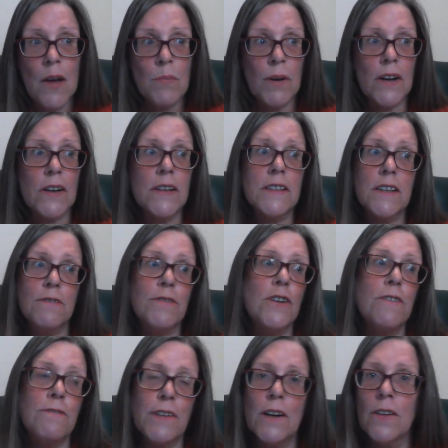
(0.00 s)
because if
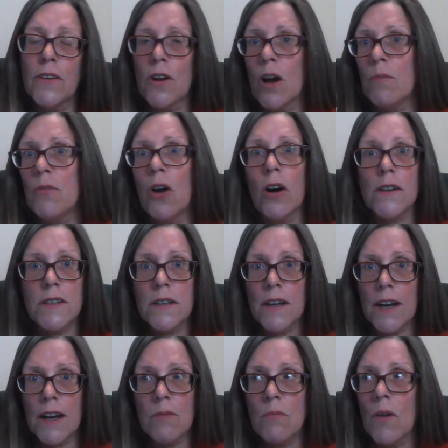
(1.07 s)
you feel that I'm not
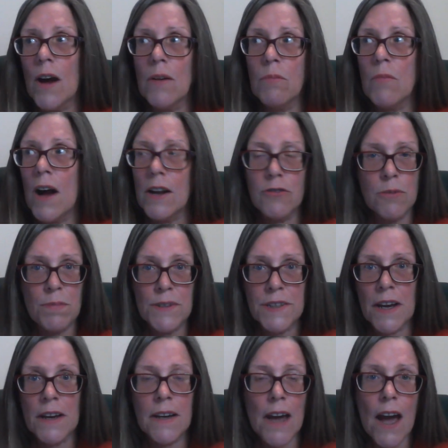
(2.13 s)
in my
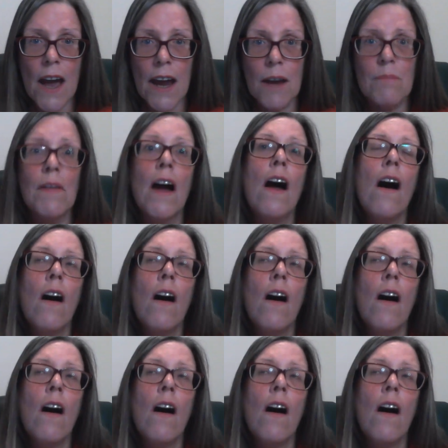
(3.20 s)
100% game,